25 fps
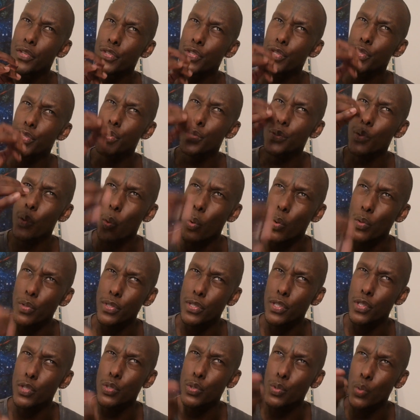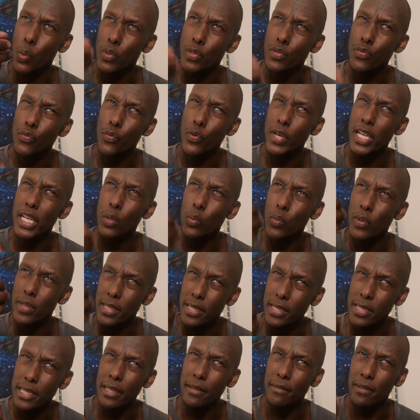source, the source
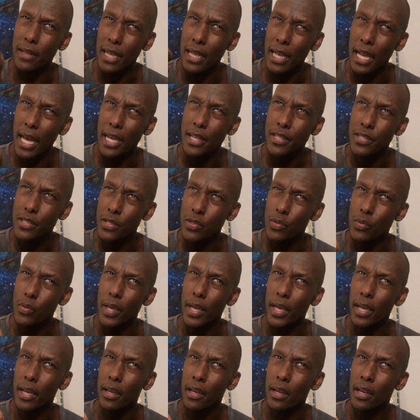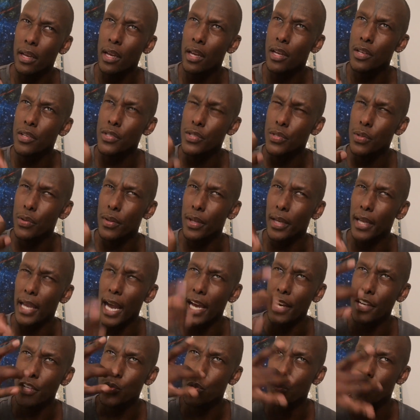frequency of Alastri. So the
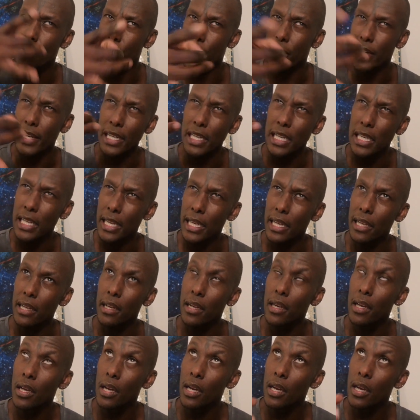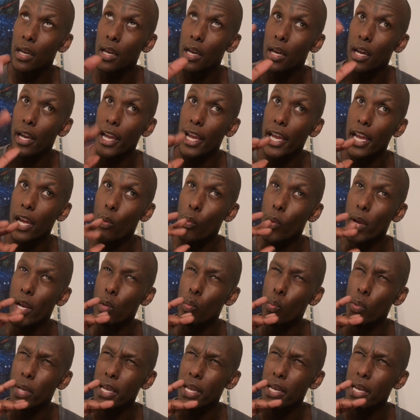guidance was very clear.
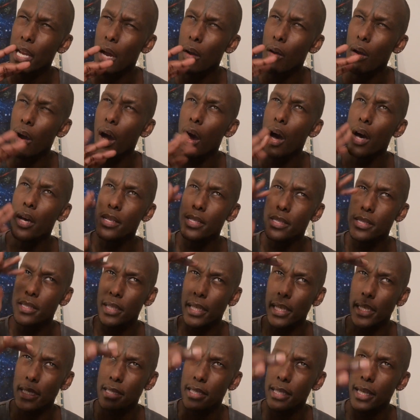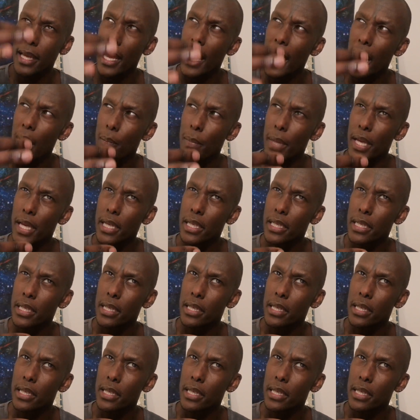When we now ask as Kemet,